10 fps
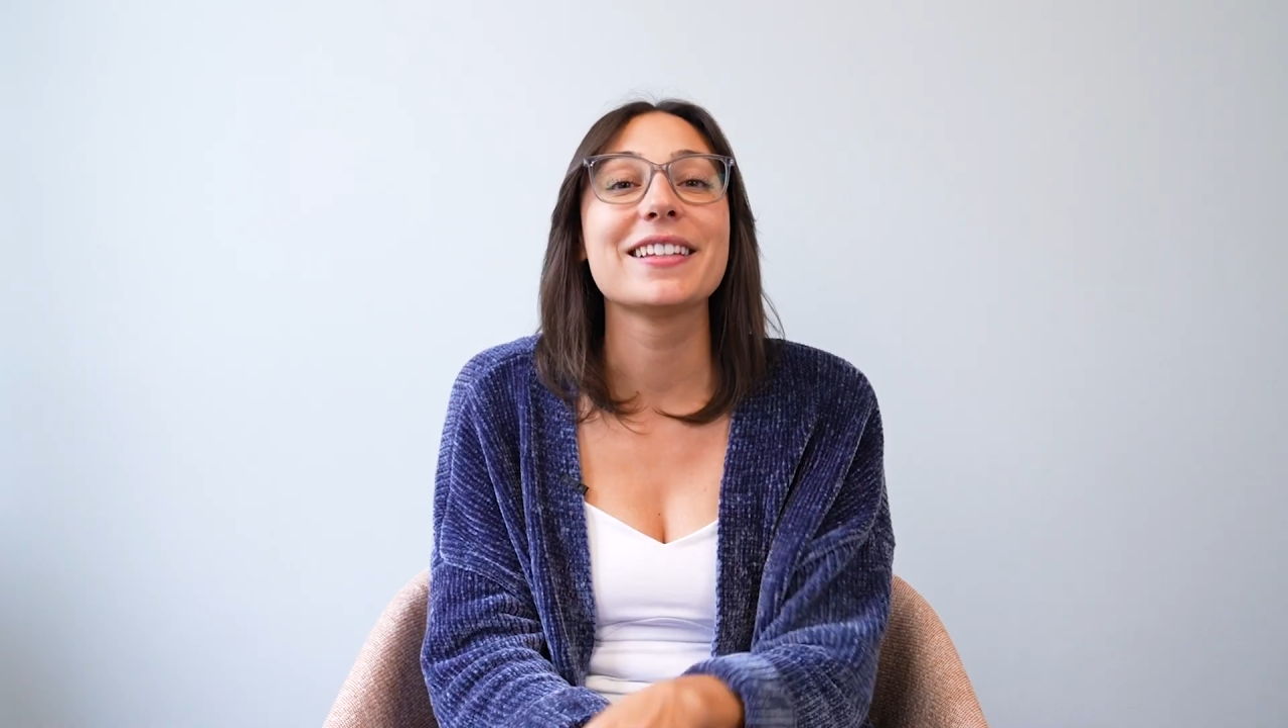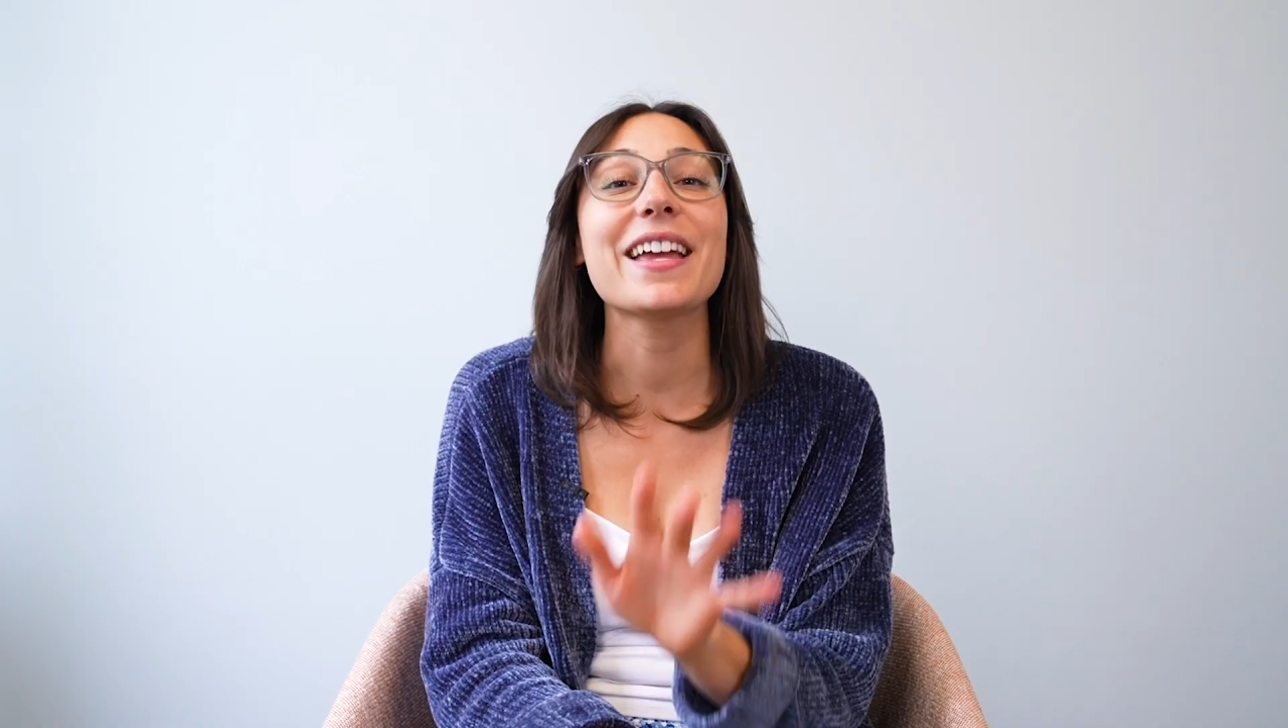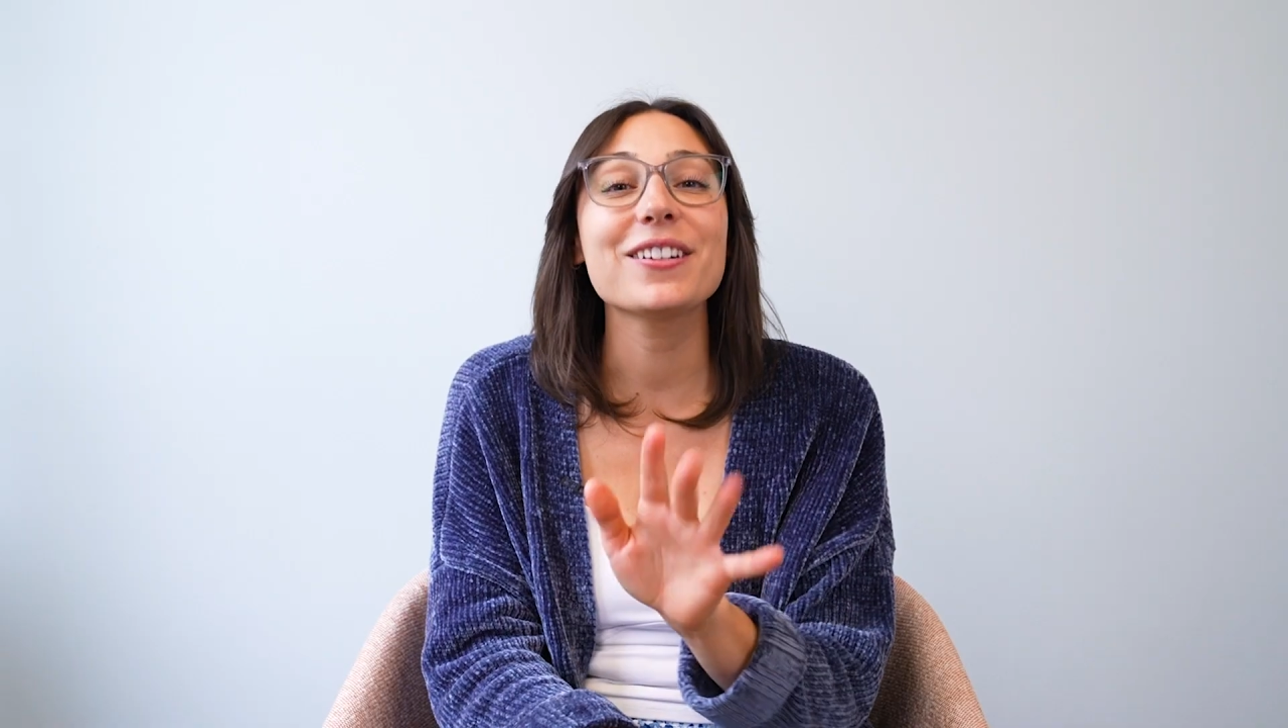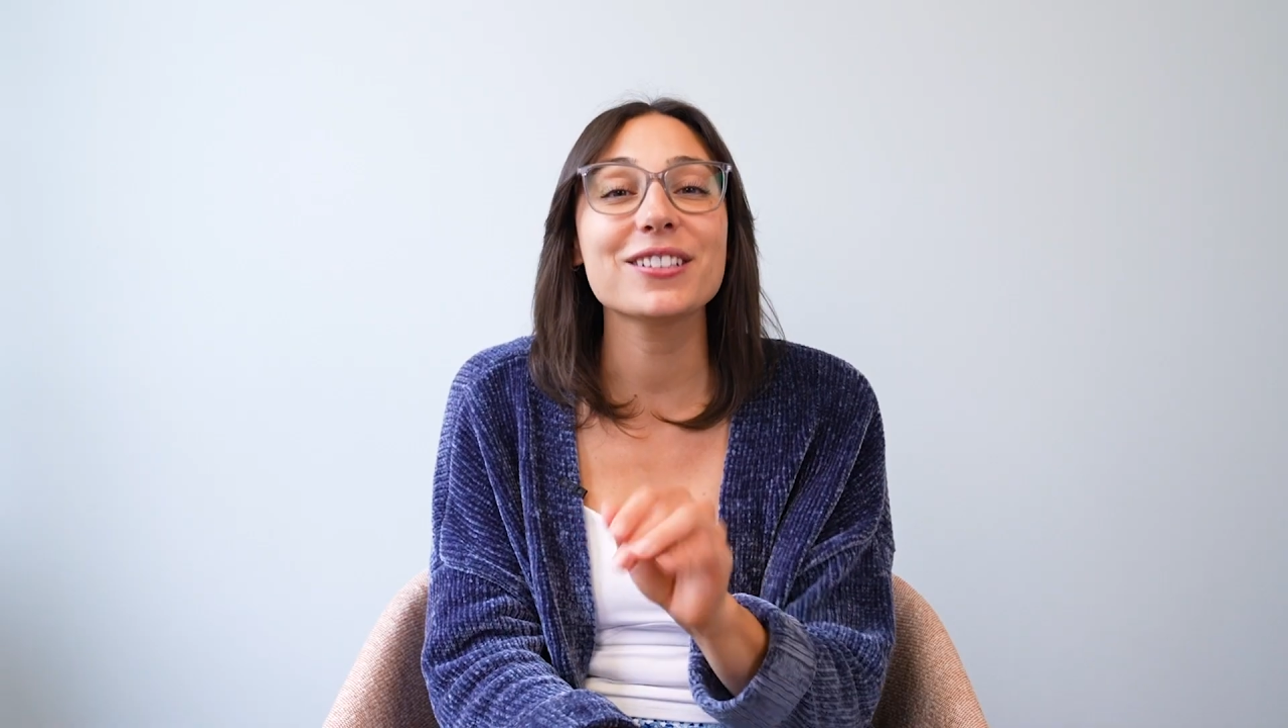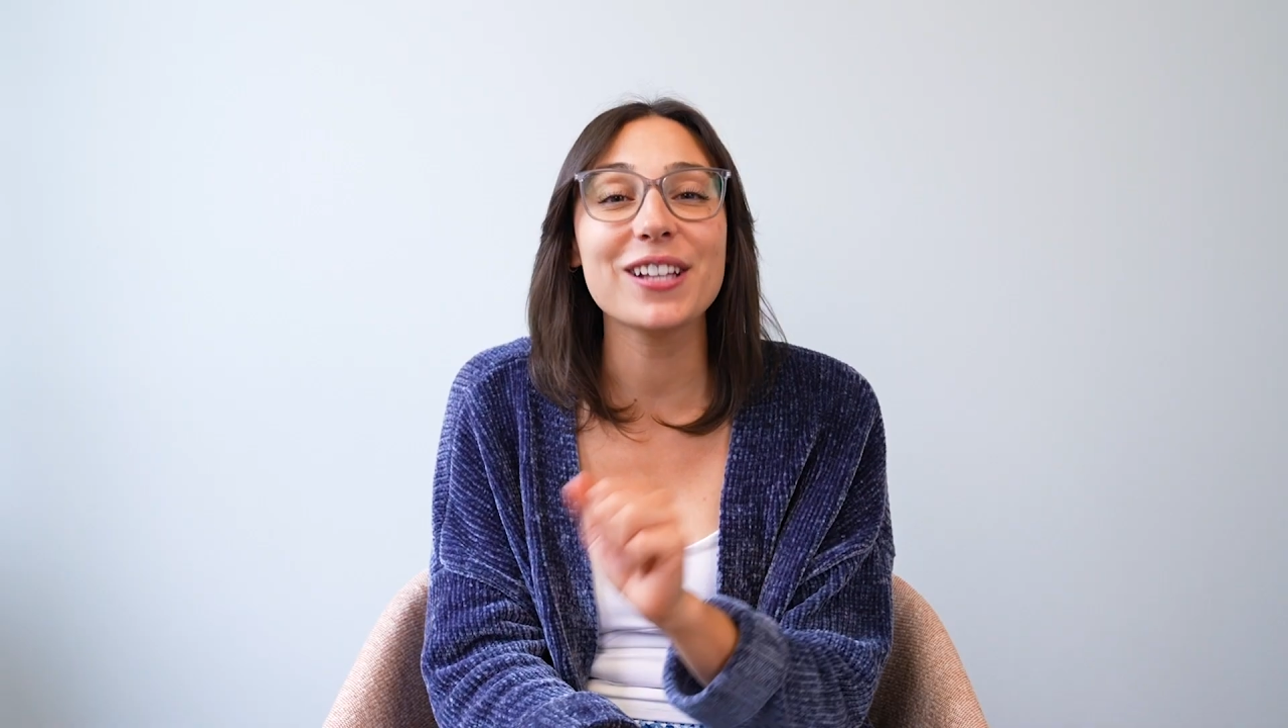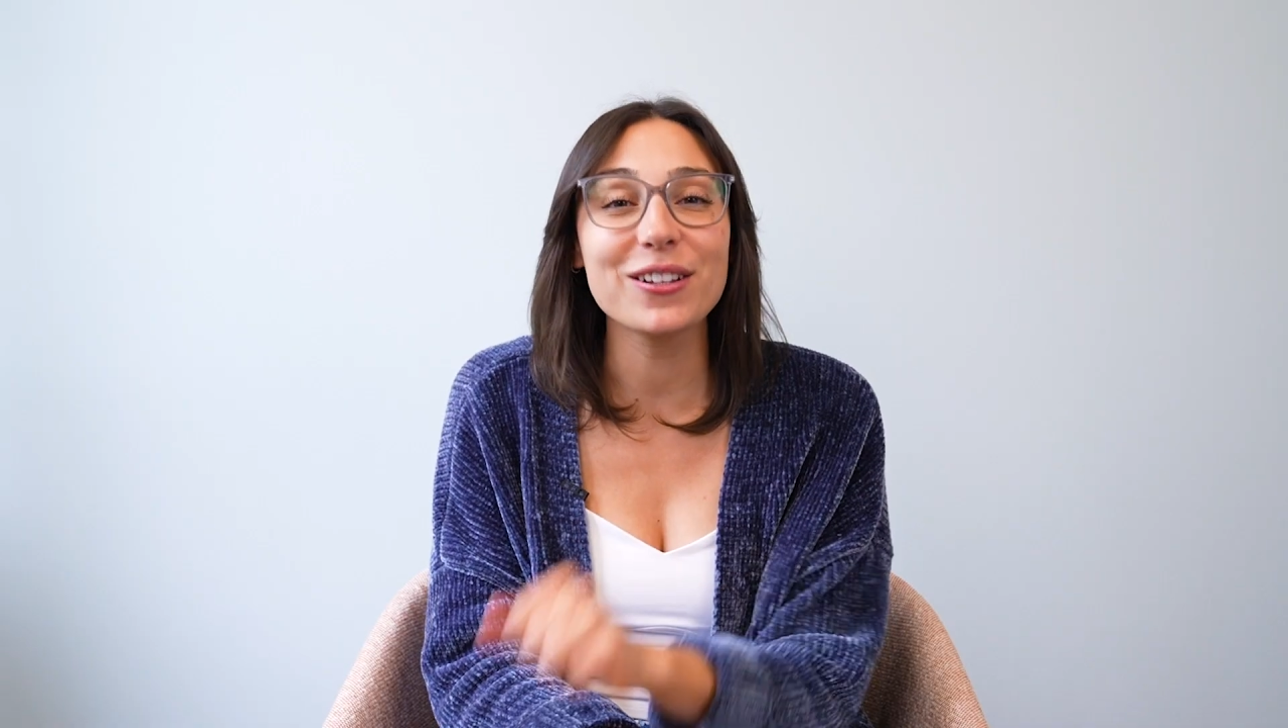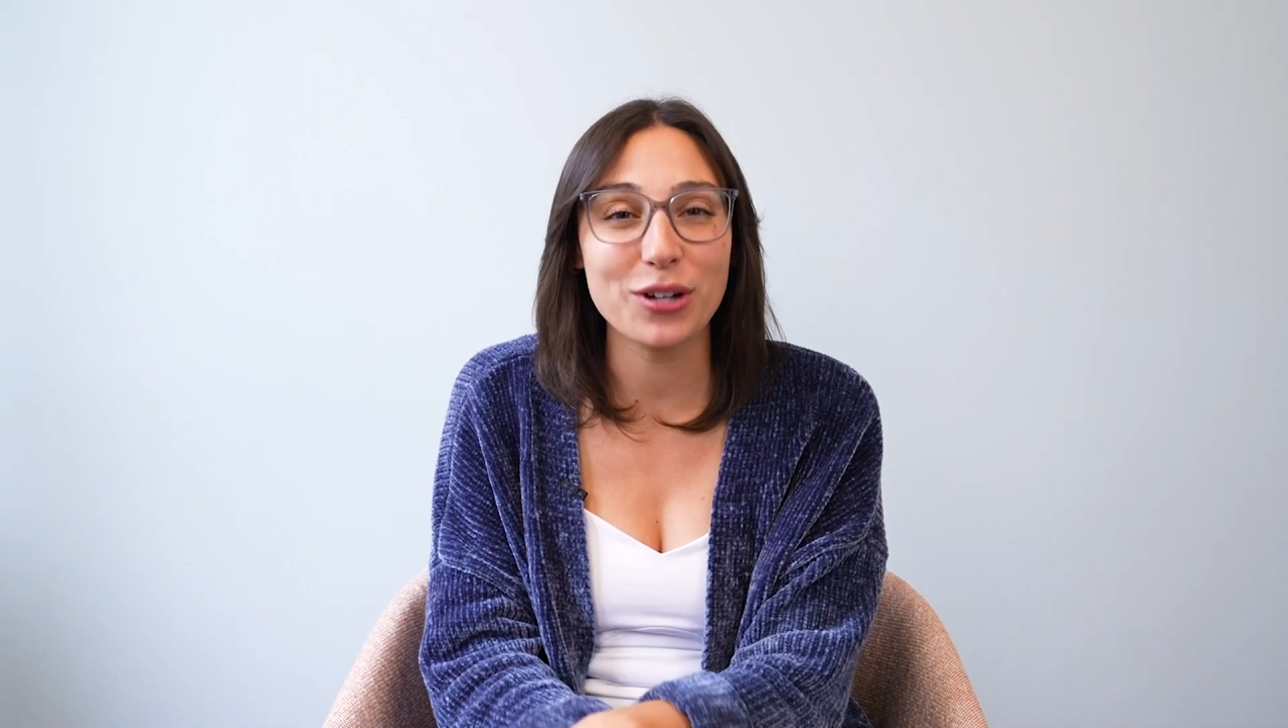Get your Saalt